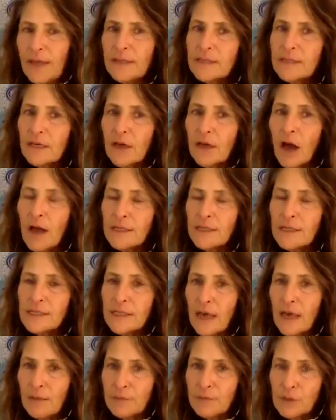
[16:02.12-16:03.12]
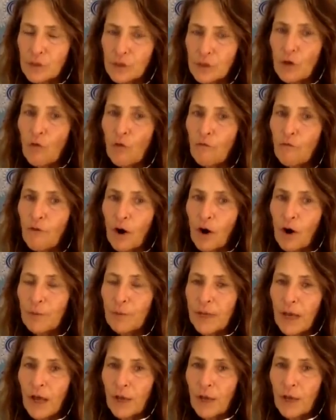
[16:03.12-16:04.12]
think it's a concept so
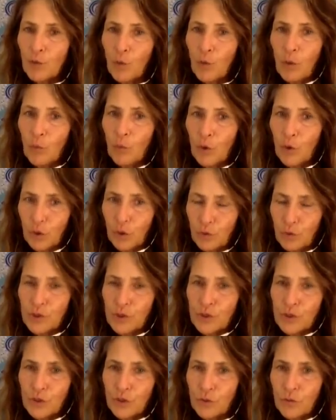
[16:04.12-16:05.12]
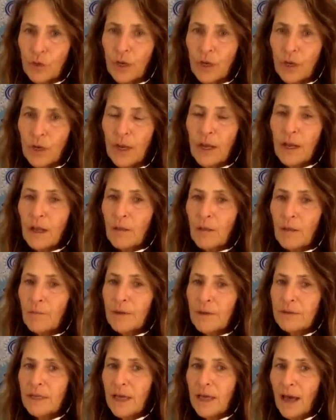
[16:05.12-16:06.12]
far beyond what we're used to.
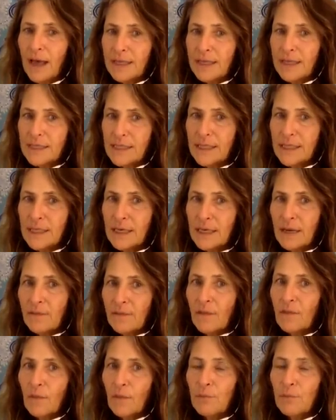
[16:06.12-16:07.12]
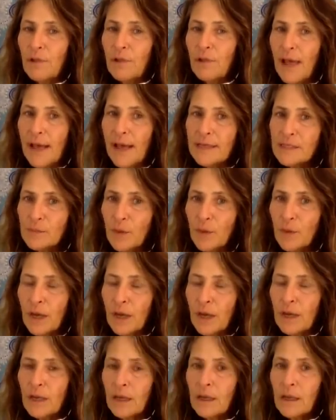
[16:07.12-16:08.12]
But the idea that the
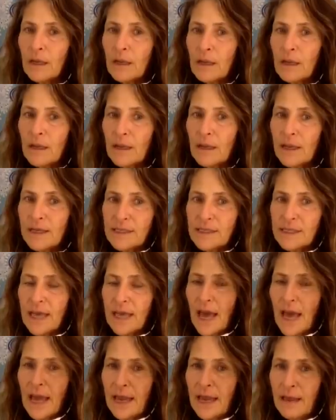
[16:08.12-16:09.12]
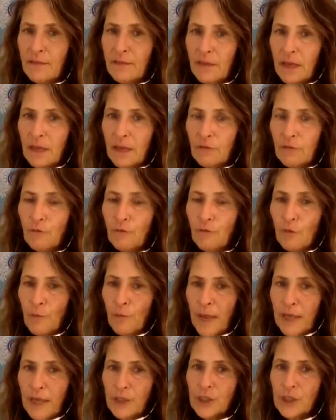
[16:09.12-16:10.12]
plasma is getting the
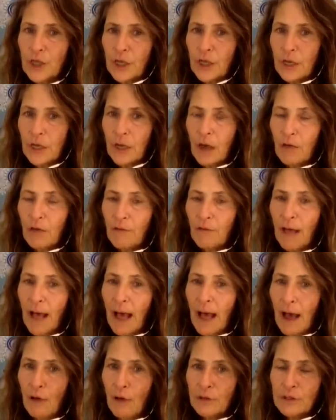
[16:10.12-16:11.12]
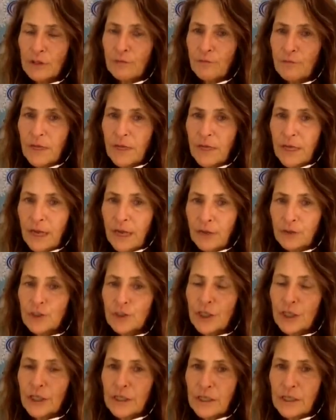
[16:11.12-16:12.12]
information of how to feed
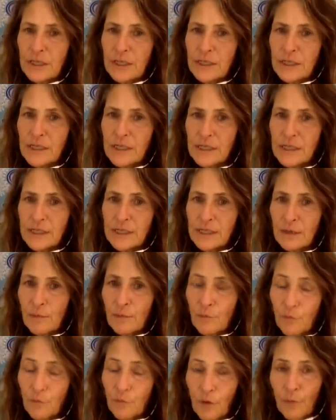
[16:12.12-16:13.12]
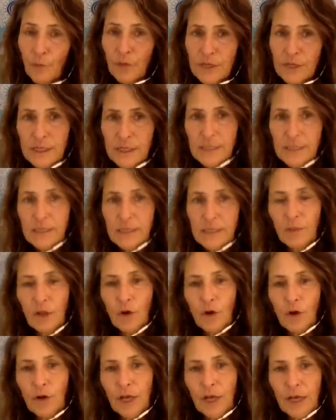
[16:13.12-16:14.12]
energy into the system from the system
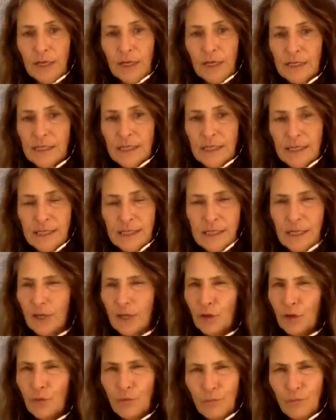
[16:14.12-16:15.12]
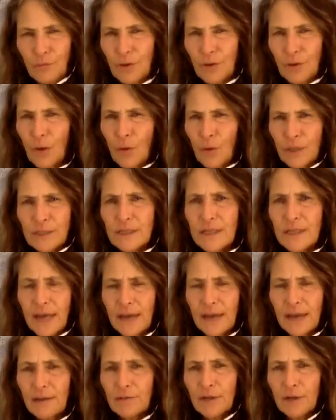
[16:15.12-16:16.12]
that already exists. Can you go into
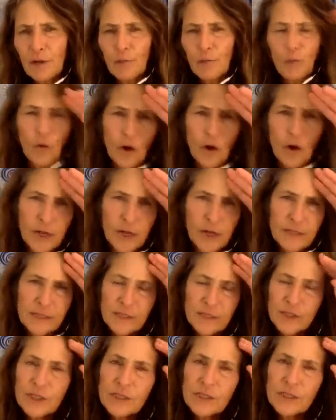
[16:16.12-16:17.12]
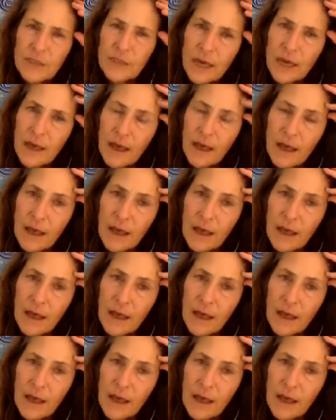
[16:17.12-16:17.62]
that a little more? Because it's just